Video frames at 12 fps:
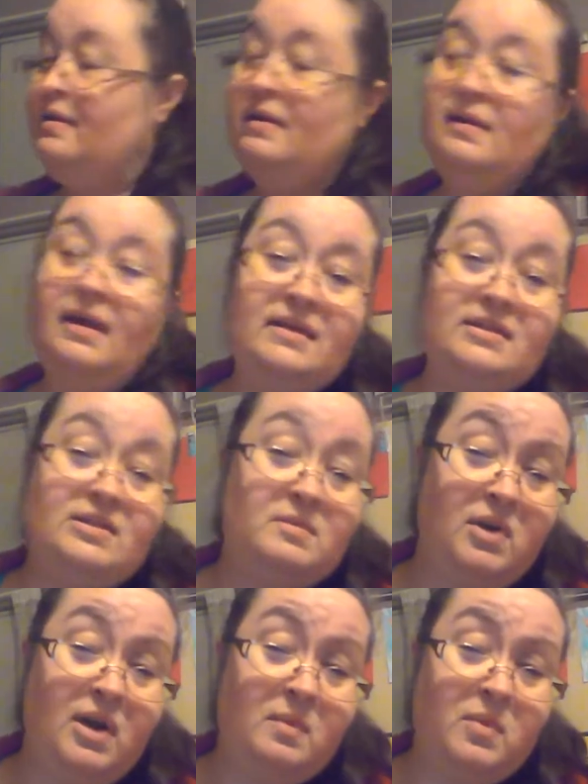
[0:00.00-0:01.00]
He has to
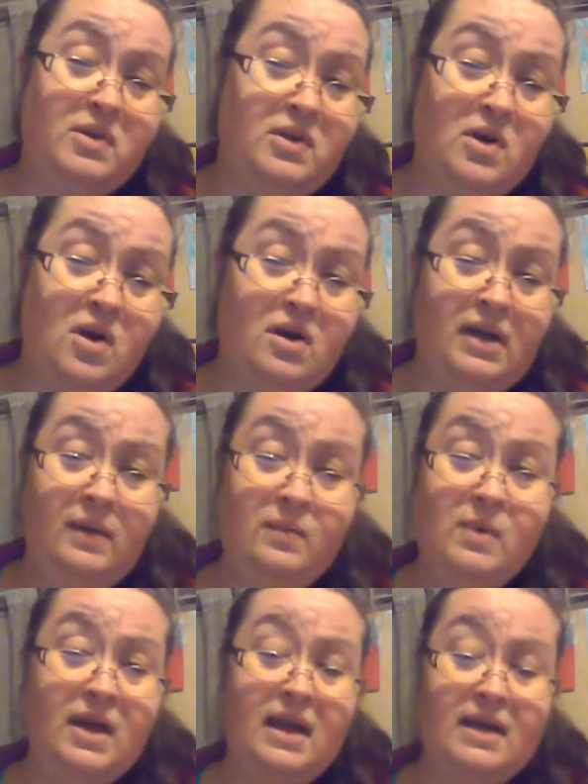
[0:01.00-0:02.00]
put up with a yarny,
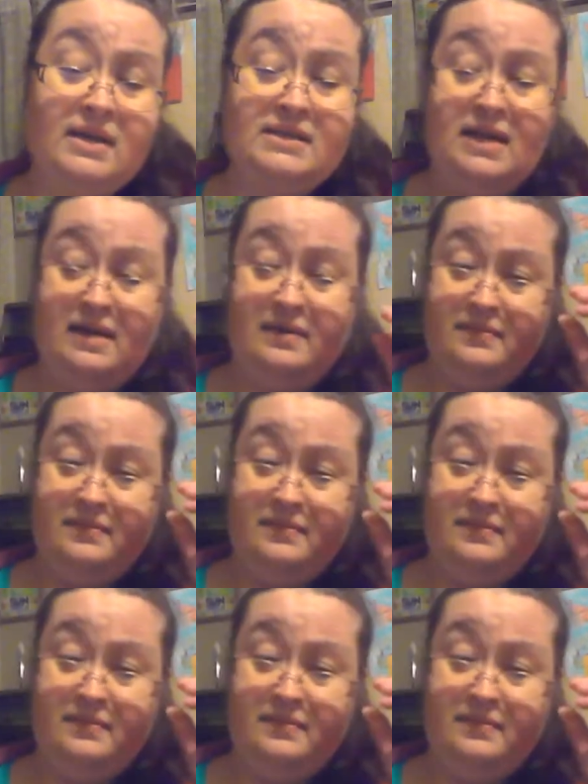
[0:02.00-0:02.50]
what can I say?